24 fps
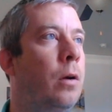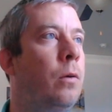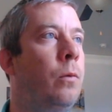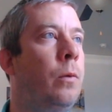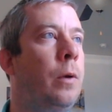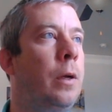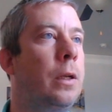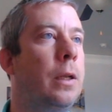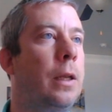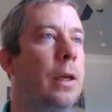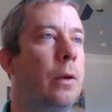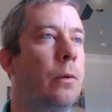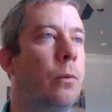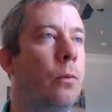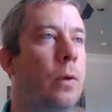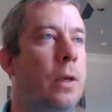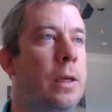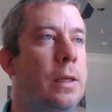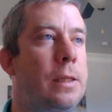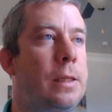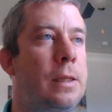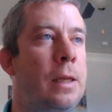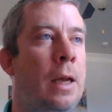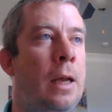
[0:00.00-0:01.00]
We click
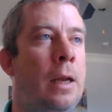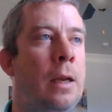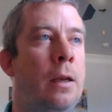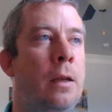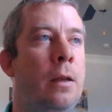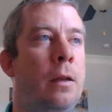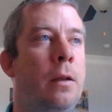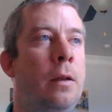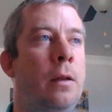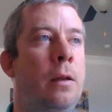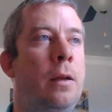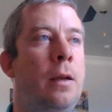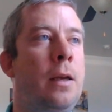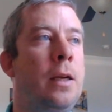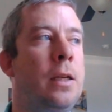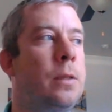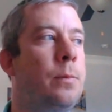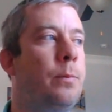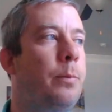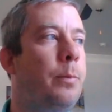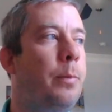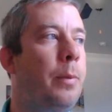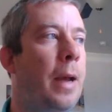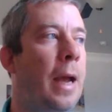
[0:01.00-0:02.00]
reset, it's
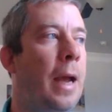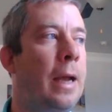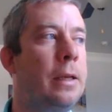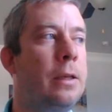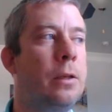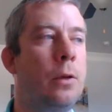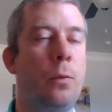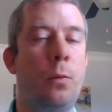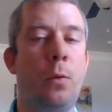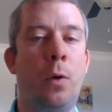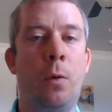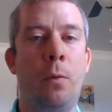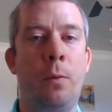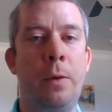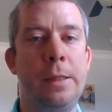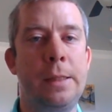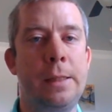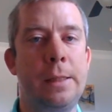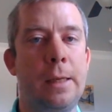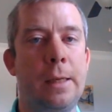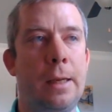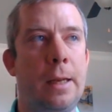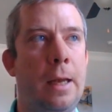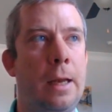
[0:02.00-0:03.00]
back to what we
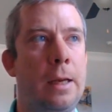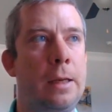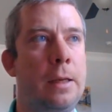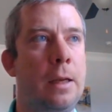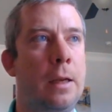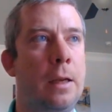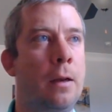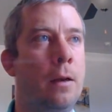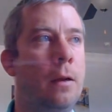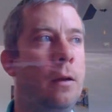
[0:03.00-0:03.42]
selected.